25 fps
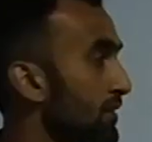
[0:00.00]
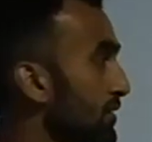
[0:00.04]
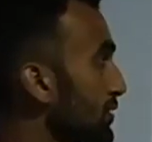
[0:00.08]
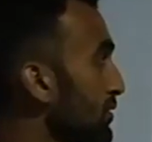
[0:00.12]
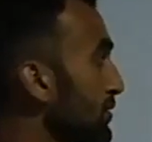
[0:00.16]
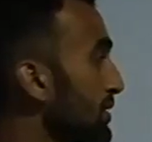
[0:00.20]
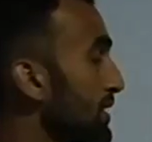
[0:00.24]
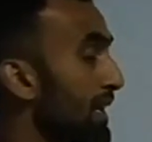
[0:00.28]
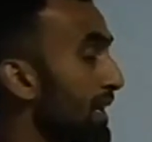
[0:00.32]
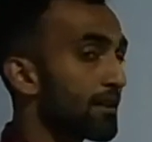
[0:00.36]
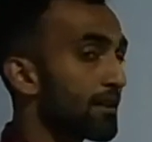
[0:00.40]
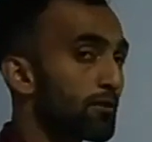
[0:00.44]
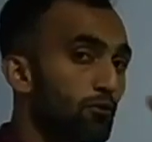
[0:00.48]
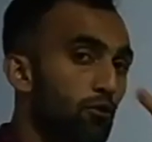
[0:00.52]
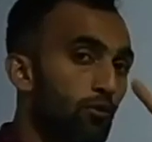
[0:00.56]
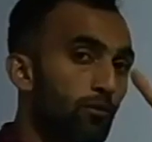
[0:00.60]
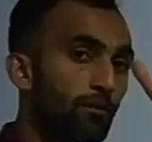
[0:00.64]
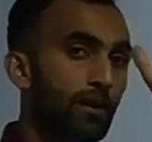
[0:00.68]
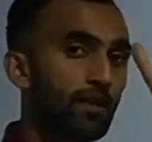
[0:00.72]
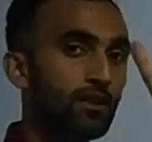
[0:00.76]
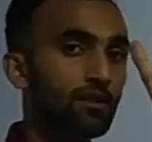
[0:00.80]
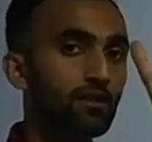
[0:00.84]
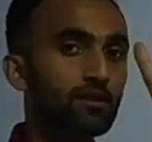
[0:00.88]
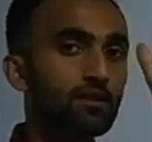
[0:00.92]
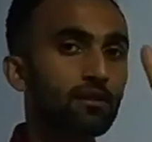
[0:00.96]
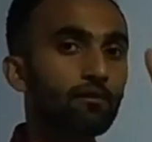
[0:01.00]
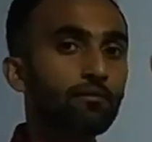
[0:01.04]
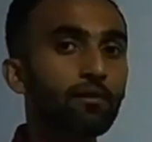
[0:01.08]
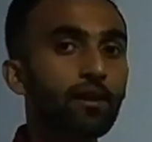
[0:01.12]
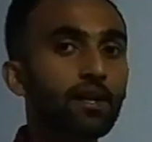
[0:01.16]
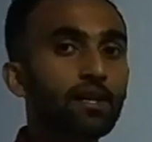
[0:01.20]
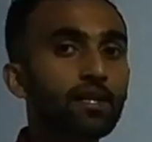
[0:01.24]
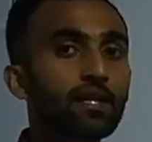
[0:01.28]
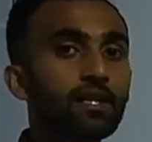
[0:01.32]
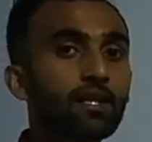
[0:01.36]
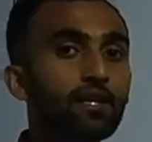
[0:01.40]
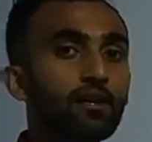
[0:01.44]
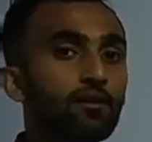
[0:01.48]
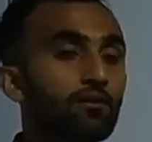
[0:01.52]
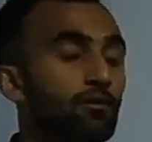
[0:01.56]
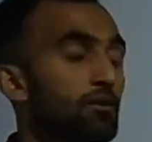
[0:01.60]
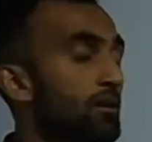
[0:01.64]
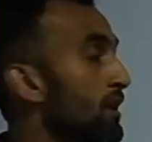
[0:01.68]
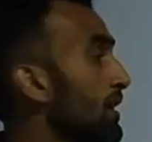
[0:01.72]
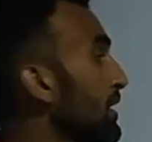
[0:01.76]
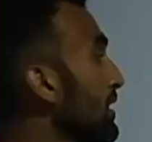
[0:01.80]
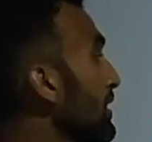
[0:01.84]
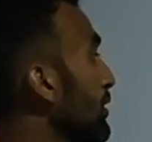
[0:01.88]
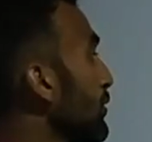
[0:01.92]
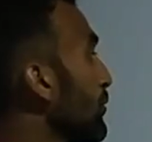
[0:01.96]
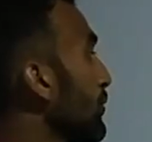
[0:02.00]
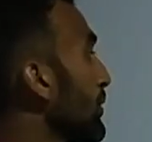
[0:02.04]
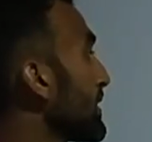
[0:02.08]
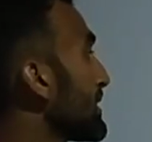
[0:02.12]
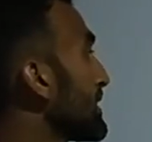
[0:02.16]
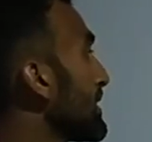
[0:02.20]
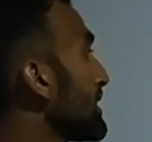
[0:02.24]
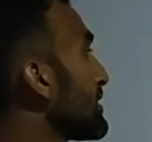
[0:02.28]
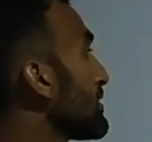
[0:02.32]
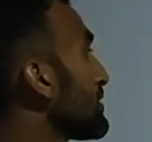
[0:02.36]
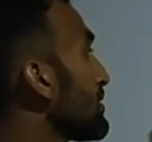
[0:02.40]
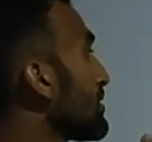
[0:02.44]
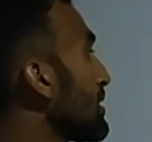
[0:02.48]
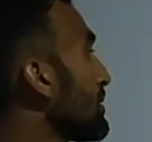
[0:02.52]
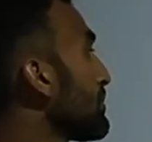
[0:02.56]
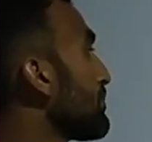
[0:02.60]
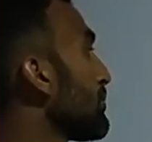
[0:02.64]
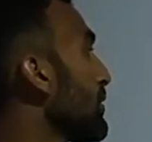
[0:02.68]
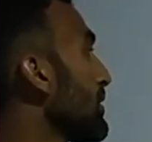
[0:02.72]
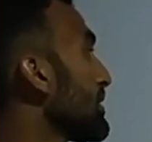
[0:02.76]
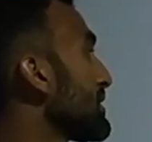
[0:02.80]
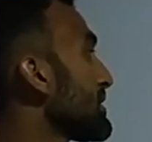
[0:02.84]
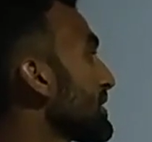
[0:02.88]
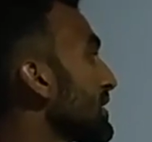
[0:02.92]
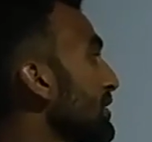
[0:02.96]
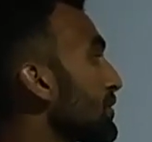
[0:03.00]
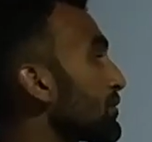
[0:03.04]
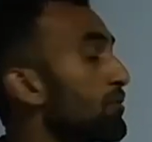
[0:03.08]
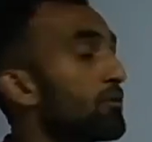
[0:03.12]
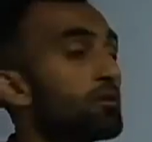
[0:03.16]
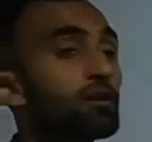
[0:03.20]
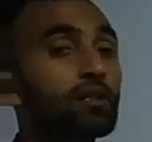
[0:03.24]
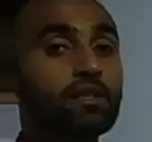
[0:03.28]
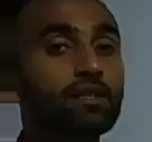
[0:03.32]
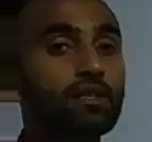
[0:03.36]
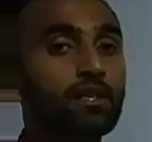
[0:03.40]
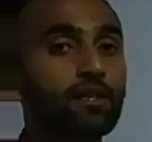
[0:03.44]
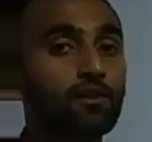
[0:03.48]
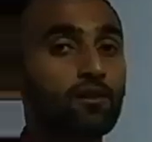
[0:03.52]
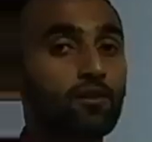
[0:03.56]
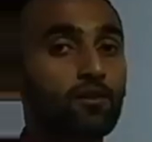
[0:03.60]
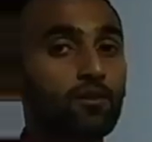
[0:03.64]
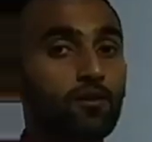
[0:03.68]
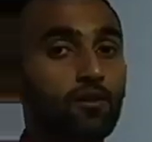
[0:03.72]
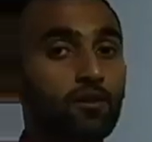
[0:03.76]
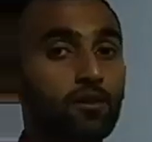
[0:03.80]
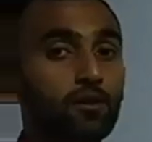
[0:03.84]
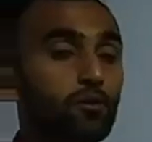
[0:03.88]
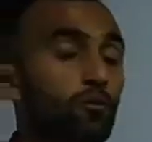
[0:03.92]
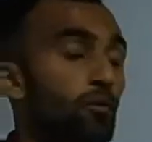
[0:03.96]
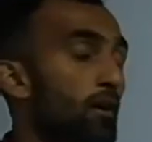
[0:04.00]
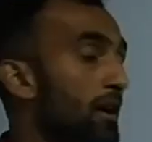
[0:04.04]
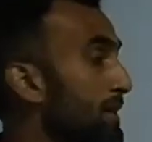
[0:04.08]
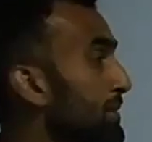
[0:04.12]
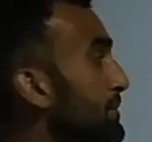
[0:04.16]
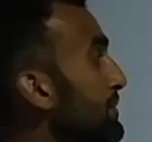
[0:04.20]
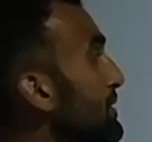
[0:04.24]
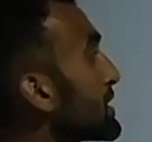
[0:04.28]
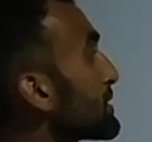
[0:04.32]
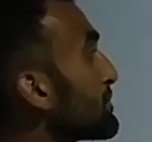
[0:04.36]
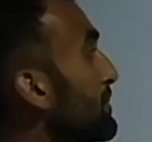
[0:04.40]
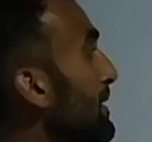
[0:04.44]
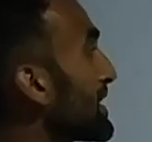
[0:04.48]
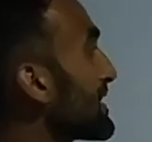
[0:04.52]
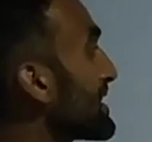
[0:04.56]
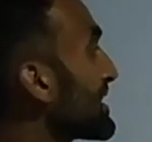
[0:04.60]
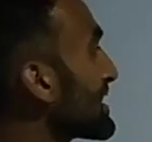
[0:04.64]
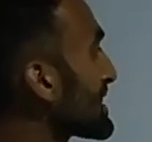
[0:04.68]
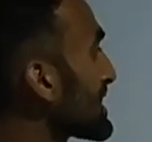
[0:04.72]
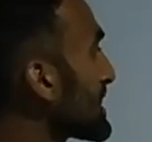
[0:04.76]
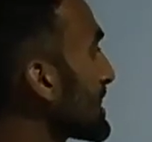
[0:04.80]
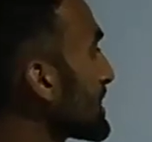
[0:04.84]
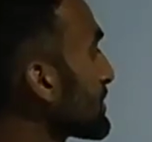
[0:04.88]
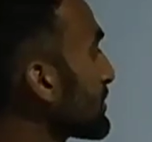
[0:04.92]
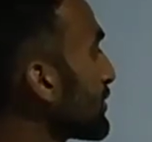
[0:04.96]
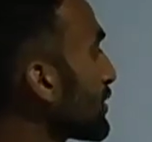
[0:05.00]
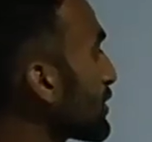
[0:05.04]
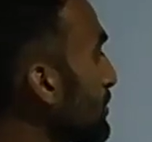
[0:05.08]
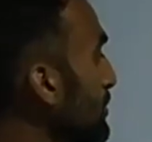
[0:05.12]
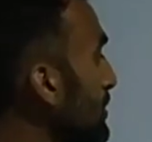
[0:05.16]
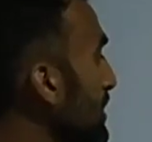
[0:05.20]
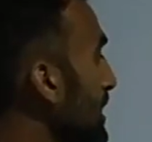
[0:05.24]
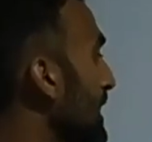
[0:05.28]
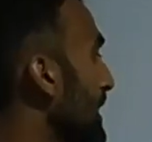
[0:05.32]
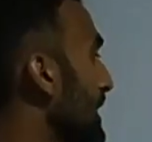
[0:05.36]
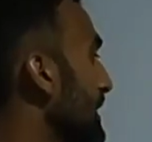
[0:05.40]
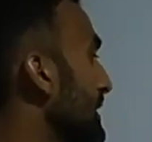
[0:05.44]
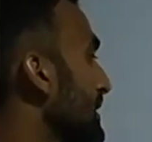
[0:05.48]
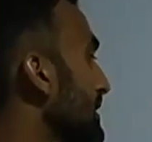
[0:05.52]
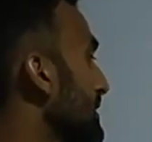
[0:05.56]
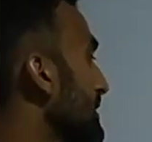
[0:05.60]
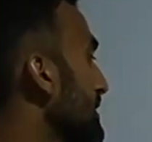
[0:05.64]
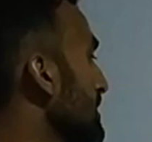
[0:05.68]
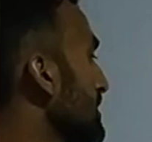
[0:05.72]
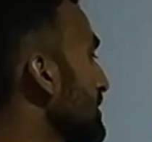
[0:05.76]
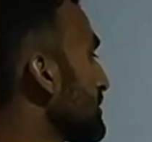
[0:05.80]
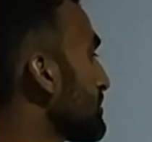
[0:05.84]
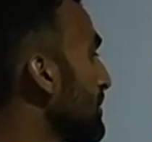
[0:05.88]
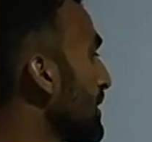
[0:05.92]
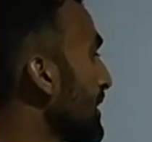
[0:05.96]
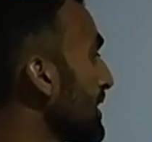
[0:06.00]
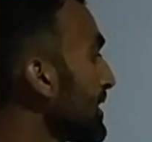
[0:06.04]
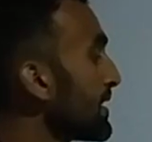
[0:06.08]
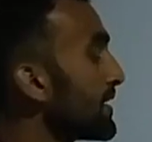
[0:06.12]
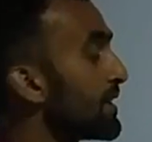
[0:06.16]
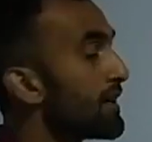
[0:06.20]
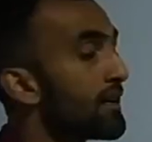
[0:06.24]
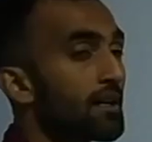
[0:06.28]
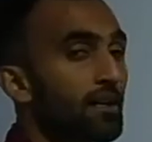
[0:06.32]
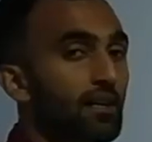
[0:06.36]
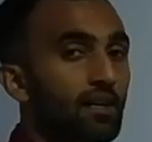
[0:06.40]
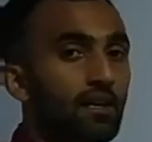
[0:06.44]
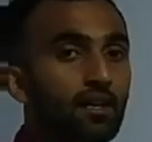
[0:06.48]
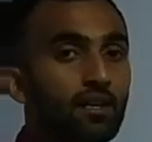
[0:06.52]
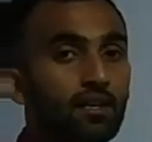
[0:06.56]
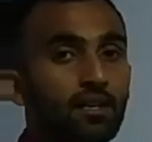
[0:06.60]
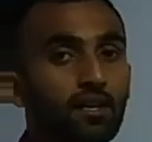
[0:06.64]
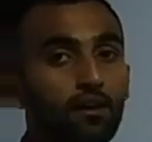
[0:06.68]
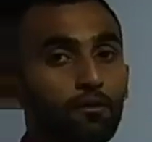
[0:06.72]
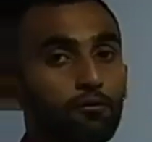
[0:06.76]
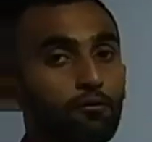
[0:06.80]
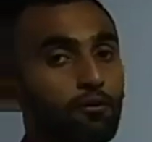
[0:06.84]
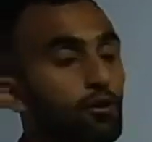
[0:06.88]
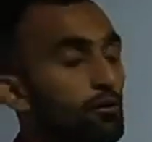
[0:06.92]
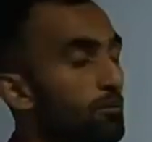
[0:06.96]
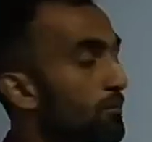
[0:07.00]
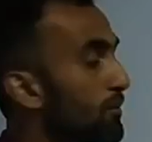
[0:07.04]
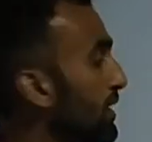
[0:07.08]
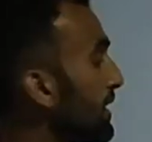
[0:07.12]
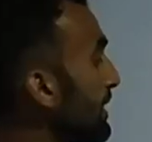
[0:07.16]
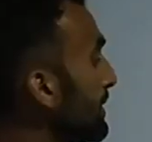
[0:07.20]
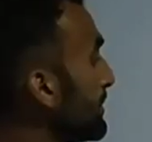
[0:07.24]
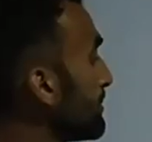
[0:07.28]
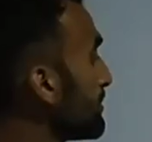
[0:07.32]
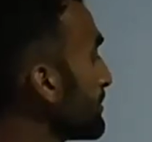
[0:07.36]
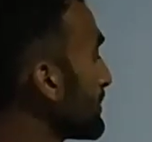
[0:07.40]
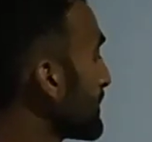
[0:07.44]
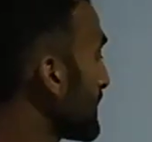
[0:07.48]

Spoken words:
So, are 2 methods of finding out whether 3 points are collinear or not. One is by distance formula, another is by area formula.